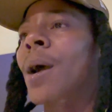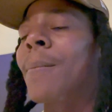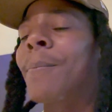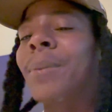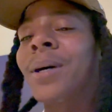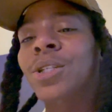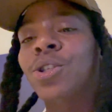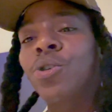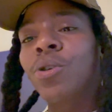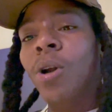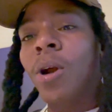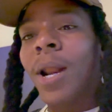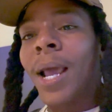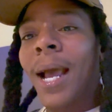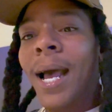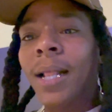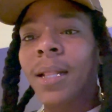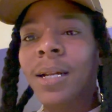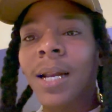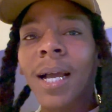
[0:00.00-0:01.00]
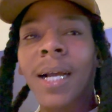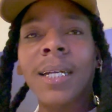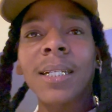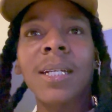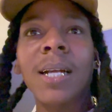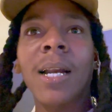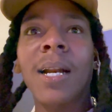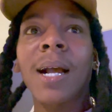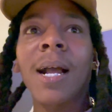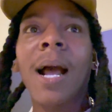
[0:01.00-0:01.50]
but you know they got, like I
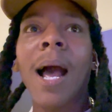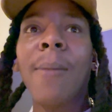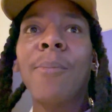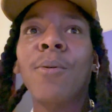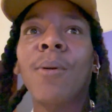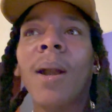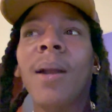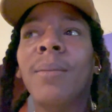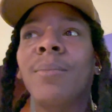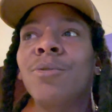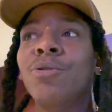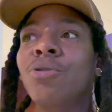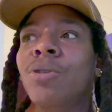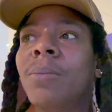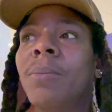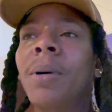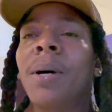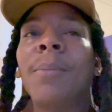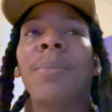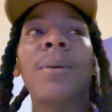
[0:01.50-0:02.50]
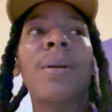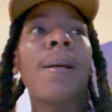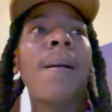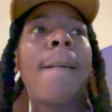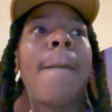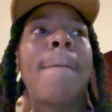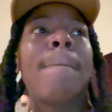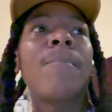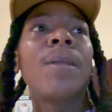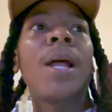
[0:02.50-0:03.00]
say, the copyrighted music bumping,
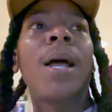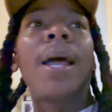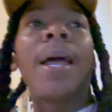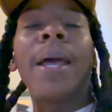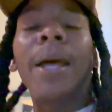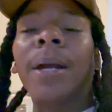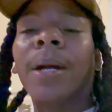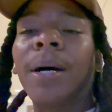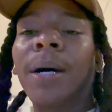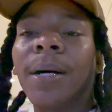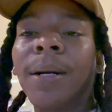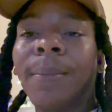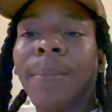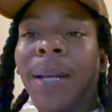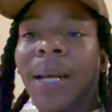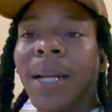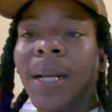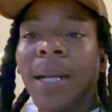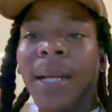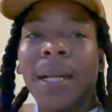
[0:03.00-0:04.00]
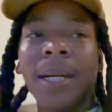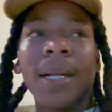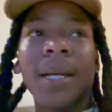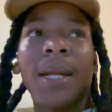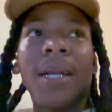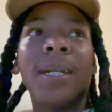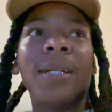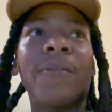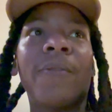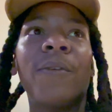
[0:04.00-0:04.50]
and
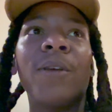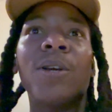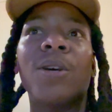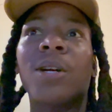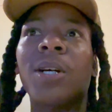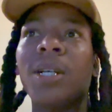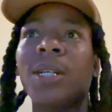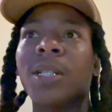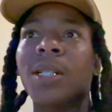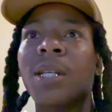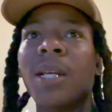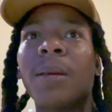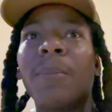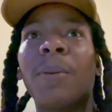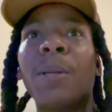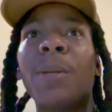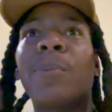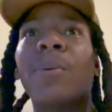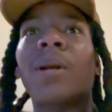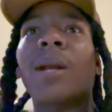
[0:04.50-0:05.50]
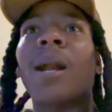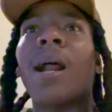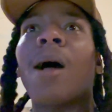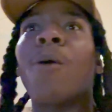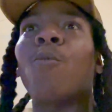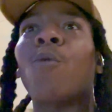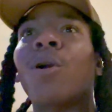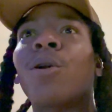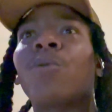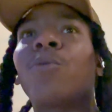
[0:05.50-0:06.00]
it feel good seeing people that I
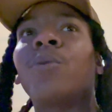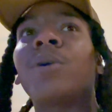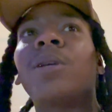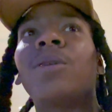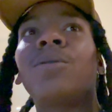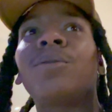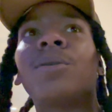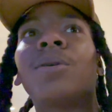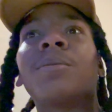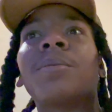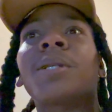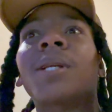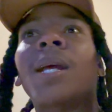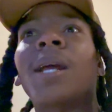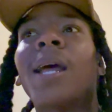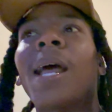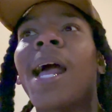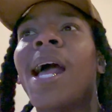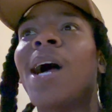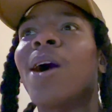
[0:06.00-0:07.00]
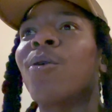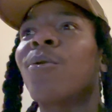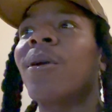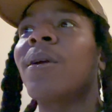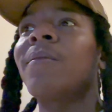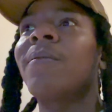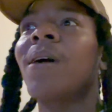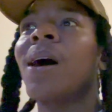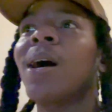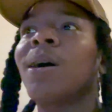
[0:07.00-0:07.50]
work with. You know what I'm saying? Have
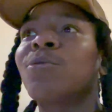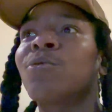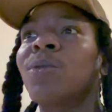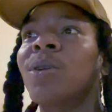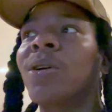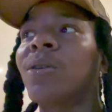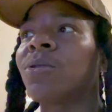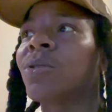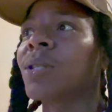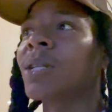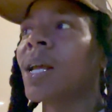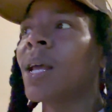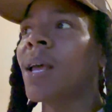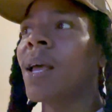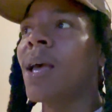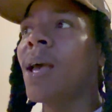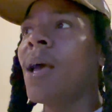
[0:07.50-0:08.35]
great vibes with on set.